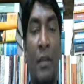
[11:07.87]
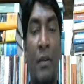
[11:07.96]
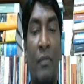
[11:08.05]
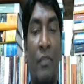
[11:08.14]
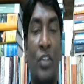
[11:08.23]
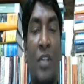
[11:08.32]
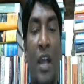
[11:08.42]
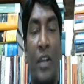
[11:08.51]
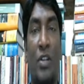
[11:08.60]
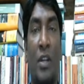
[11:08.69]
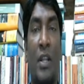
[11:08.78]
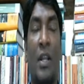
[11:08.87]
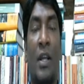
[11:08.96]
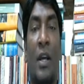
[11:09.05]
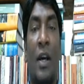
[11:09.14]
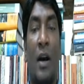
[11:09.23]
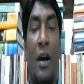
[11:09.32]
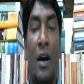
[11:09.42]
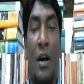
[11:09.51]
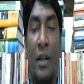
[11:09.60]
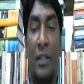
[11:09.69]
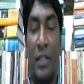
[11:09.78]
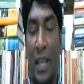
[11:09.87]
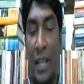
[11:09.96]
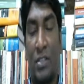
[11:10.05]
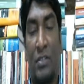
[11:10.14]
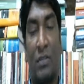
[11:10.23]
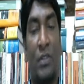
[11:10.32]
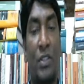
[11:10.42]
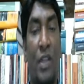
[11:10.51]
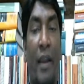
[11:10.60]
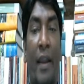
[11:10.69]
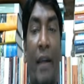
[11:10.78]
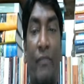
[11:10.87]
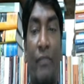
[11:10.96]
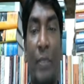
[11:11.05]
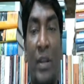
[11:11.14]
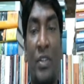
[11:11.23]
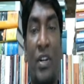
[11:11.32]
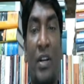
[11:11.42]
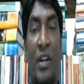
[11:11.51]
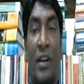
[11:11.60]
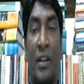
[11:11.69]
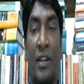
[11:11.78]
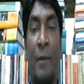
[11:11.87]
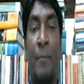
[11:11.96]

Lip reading: which is actually the case which I have mentioned earlier.